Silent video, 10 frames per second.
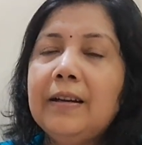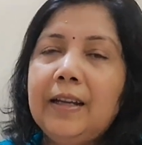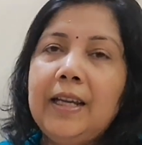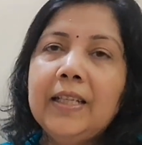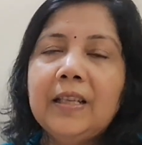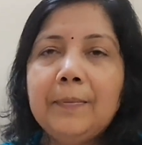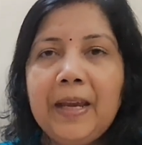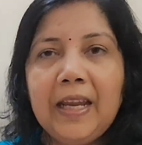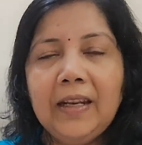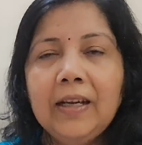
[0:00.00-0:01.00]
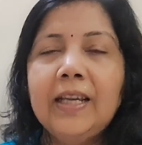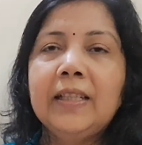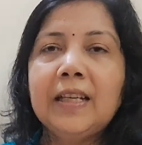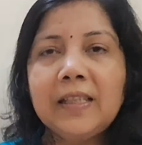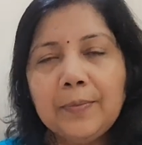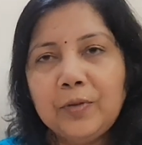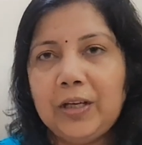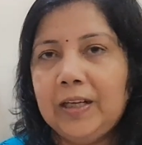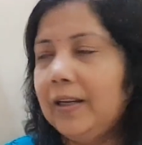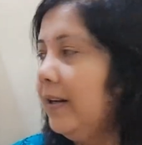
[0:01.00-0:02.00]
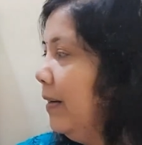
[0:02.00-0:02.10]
is the subject,